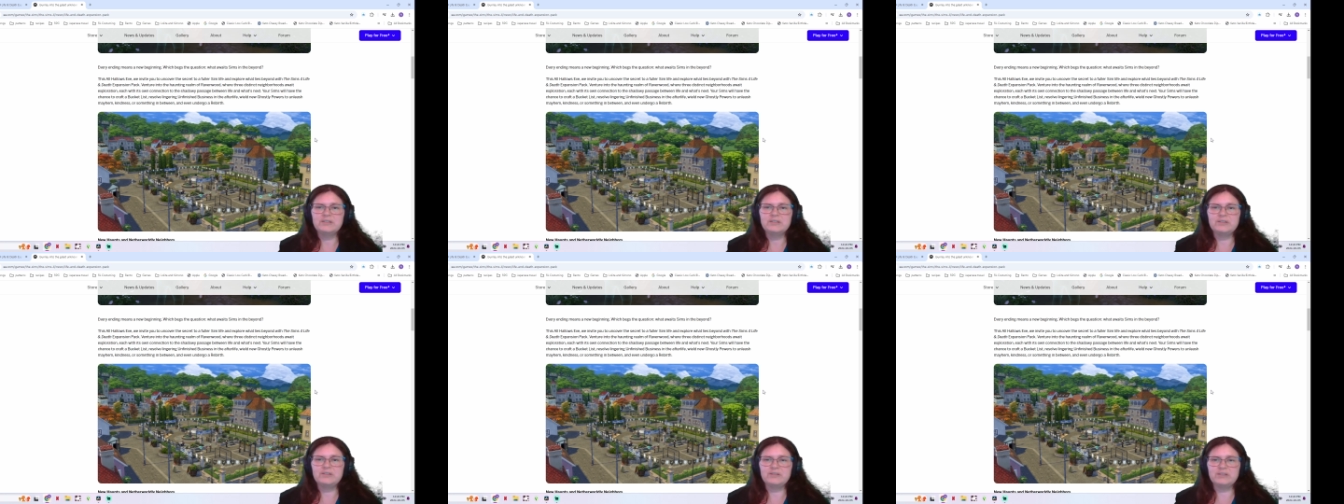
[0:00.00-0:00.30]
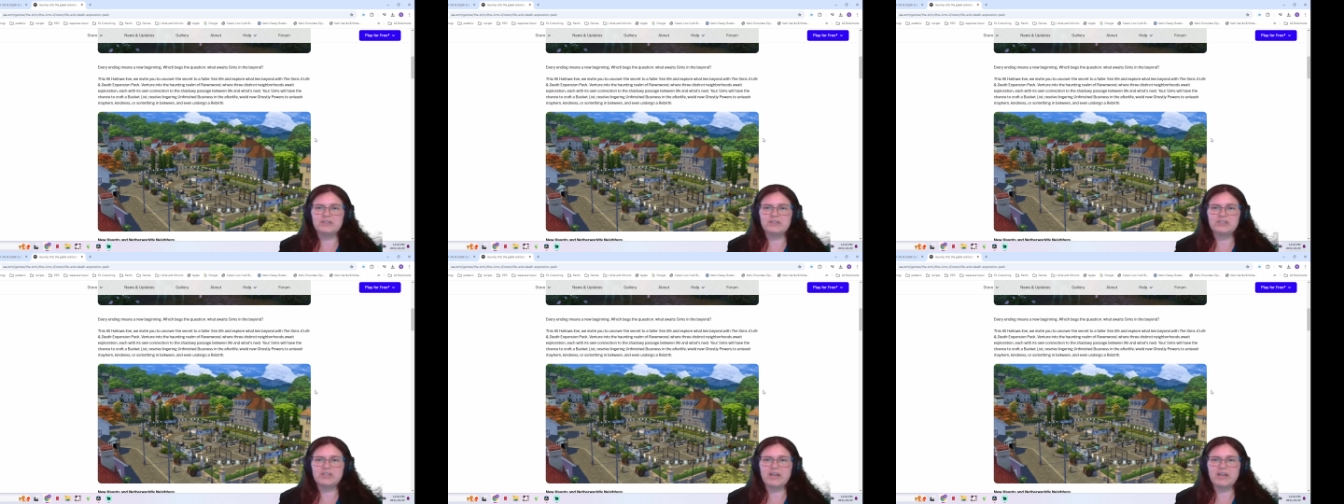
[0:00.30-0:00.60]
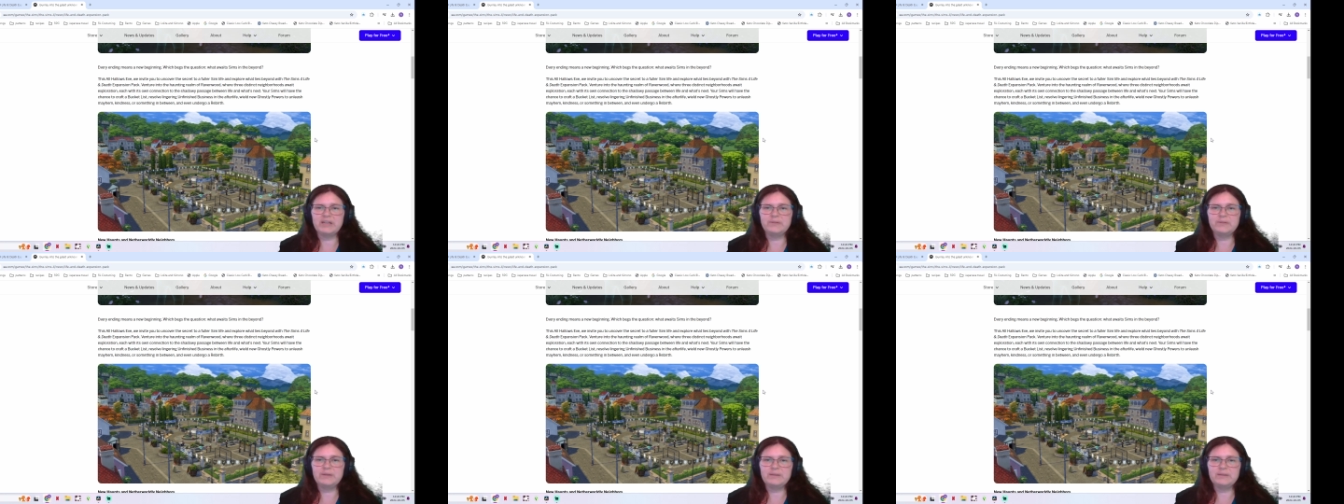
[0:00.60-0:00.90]
to the
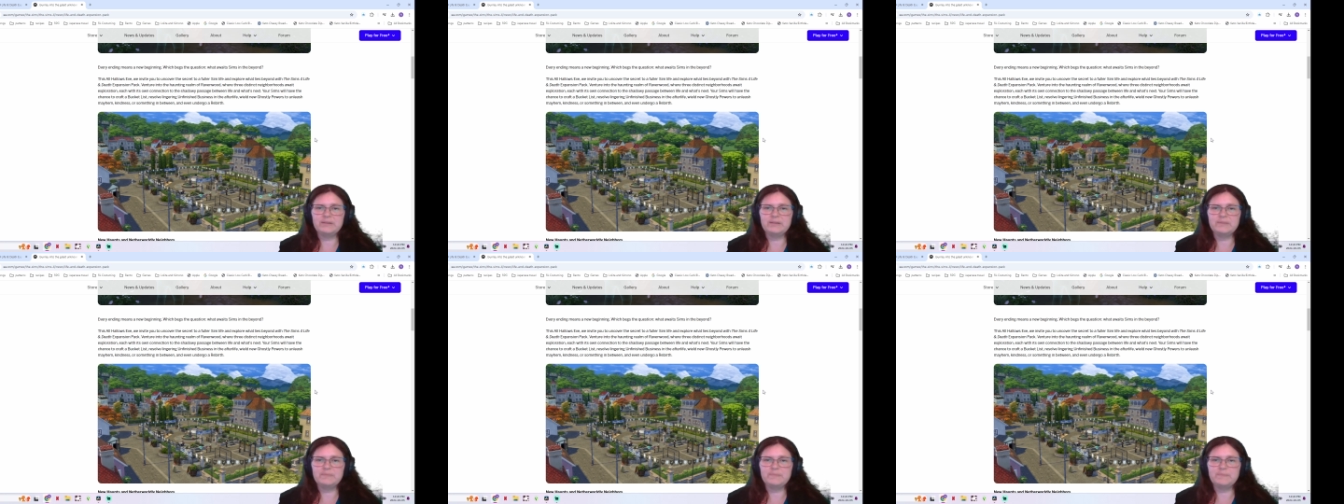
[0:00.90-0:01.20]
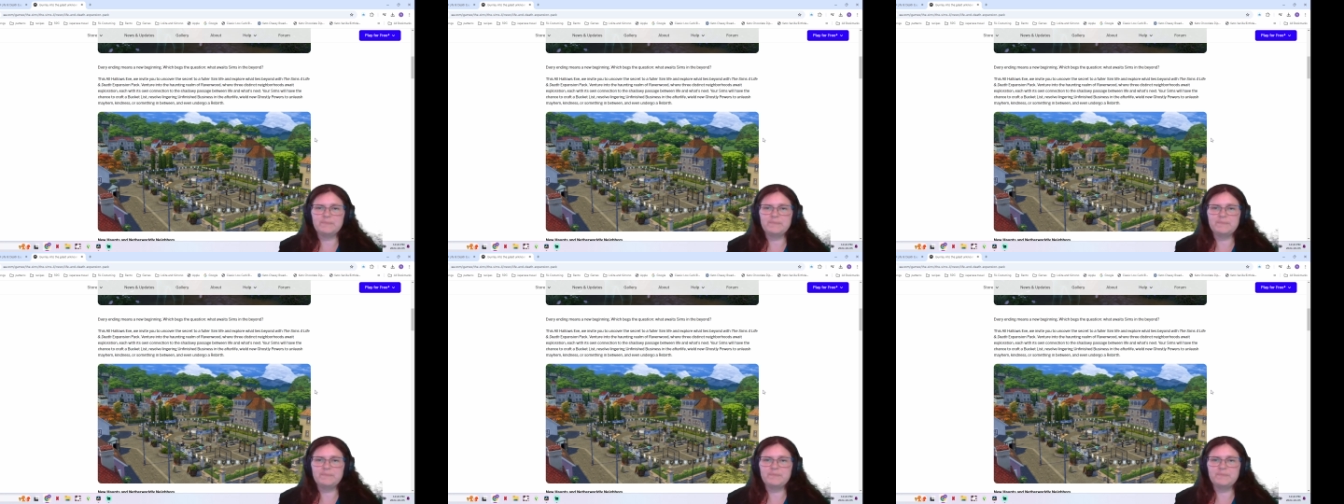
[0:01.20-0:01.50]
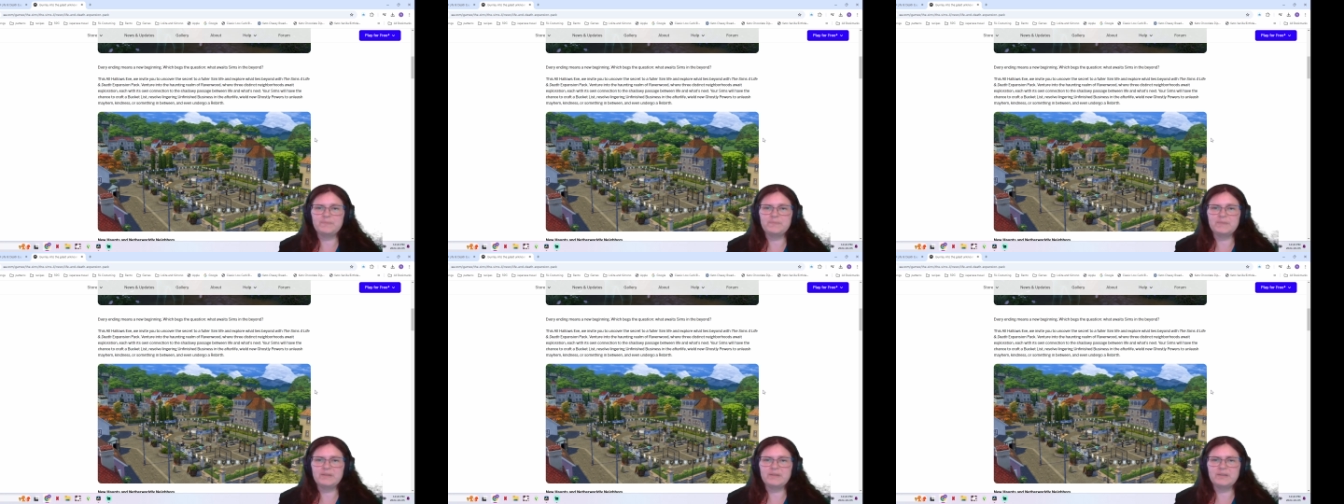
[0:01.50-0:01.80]
shadowy
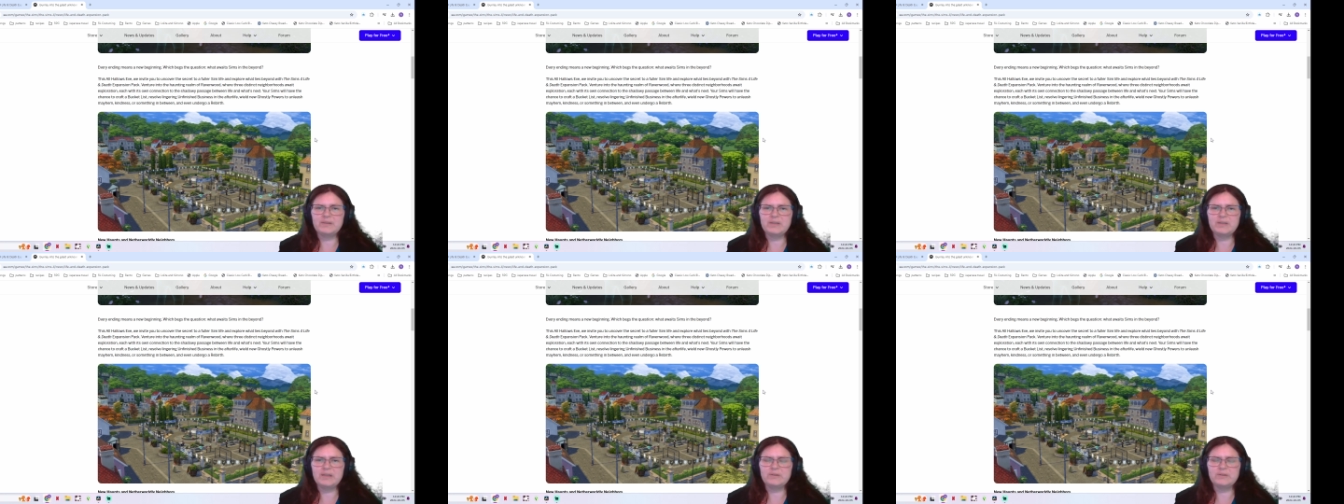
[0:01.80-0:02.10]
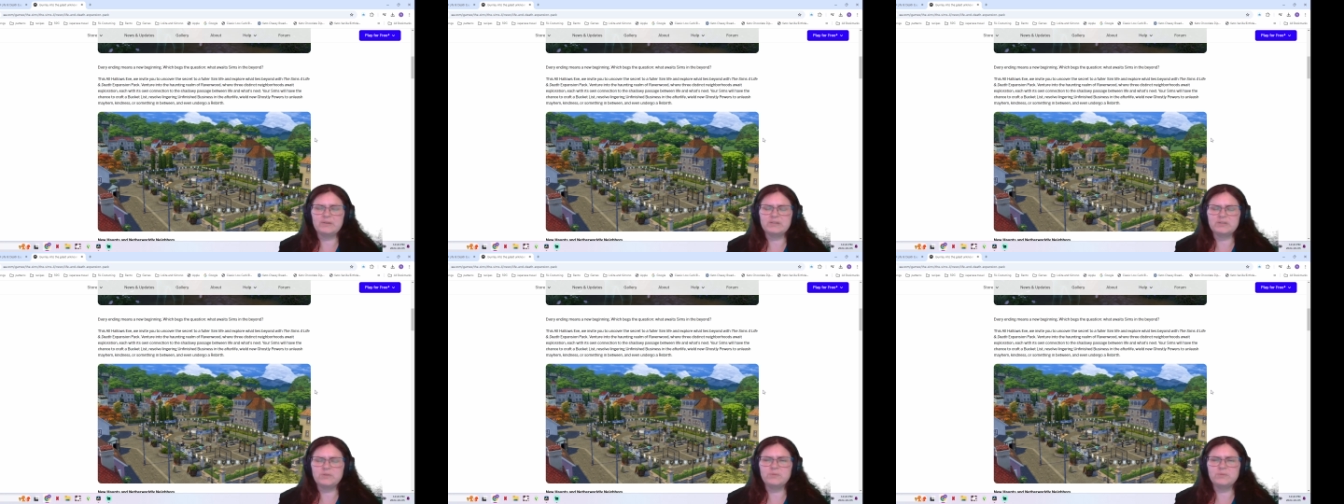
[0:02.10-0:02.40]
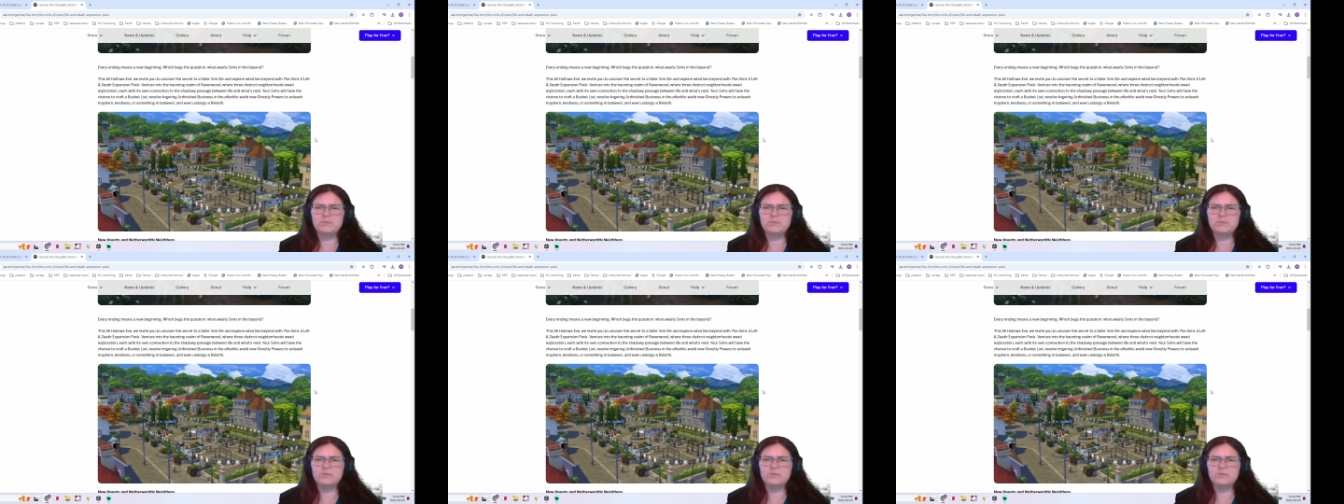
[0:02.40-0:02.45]
its own